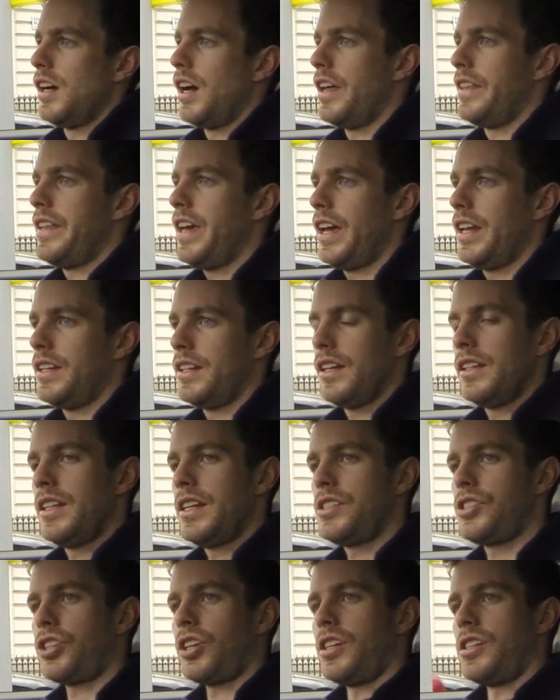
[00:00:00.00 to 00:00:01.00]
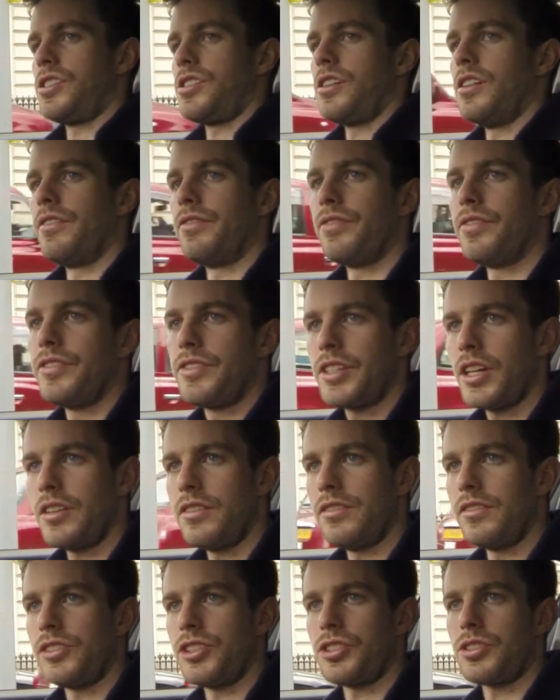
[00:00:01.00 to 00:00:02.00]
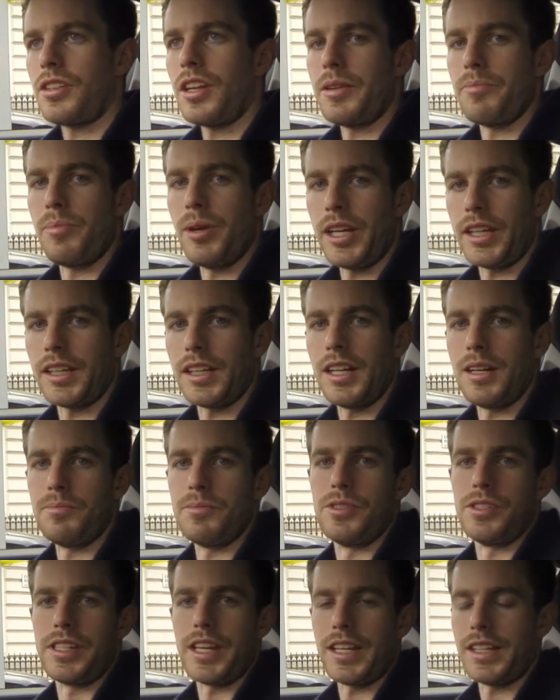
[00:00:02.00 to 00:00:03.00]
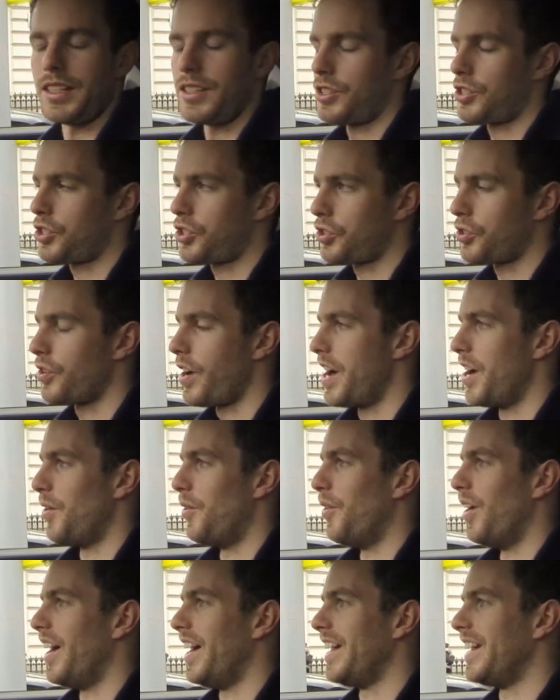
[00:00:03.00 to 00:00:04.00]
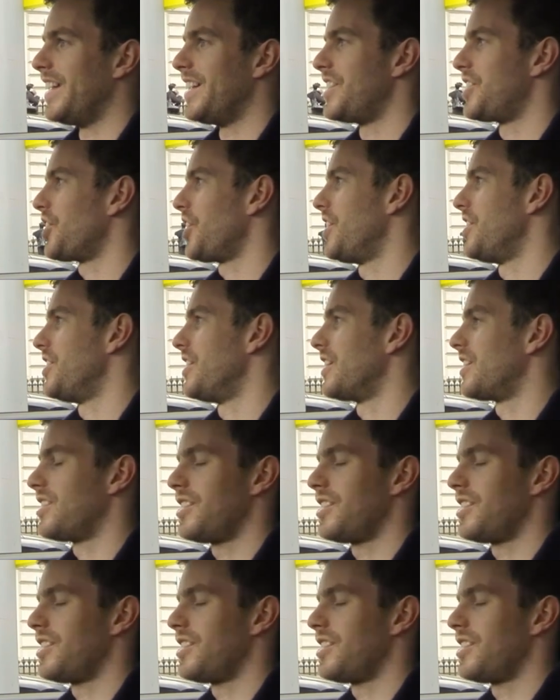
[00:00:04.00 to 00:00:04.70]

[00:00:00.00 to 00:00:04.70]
and then change stuff. Don't just like pick it up and take it straight away and change it,